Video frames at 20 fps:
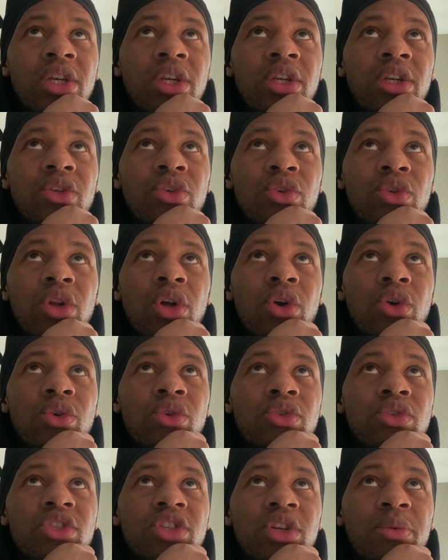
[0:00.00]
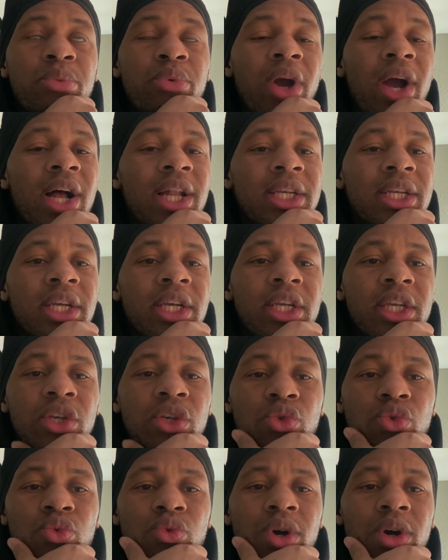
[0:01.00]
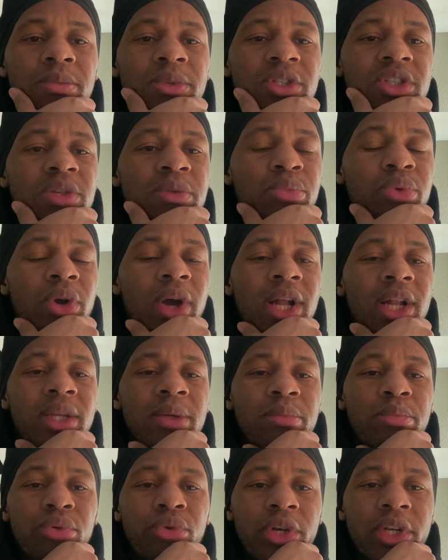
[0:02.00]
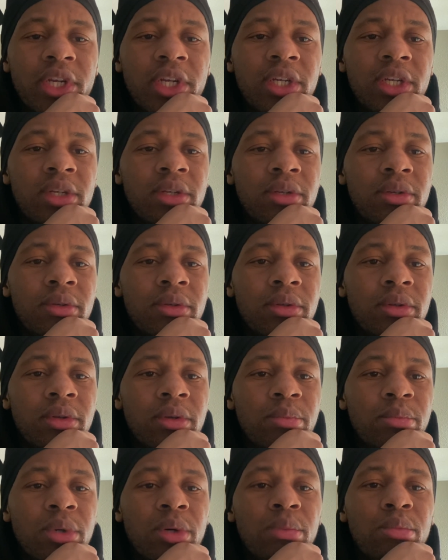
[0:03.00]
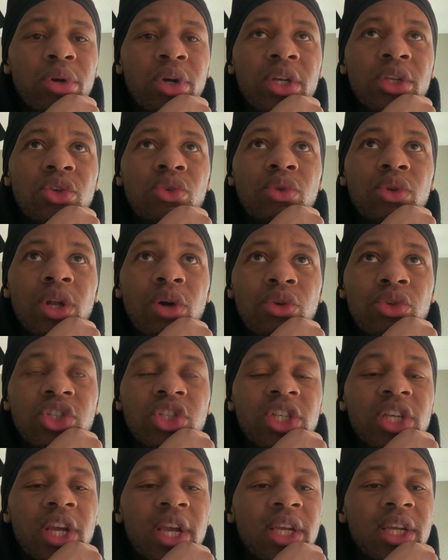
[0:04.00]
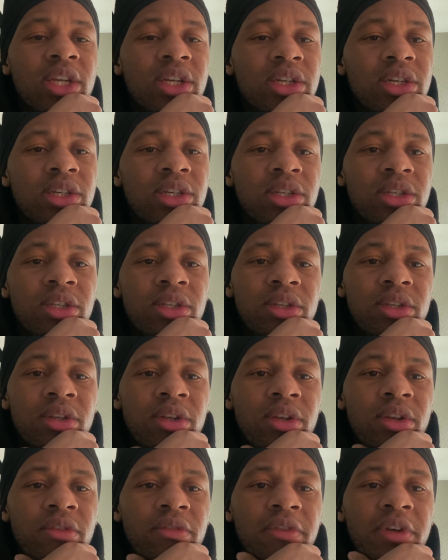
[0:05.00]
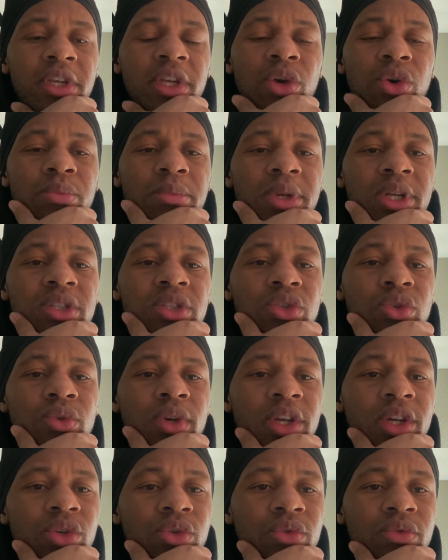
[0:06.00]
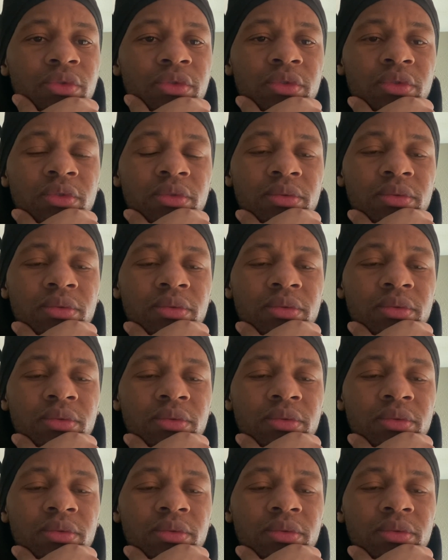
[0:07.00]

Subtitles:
you know, she probably a cute woman. She probably pretty. But, bro, you know she ain't good for your mental health.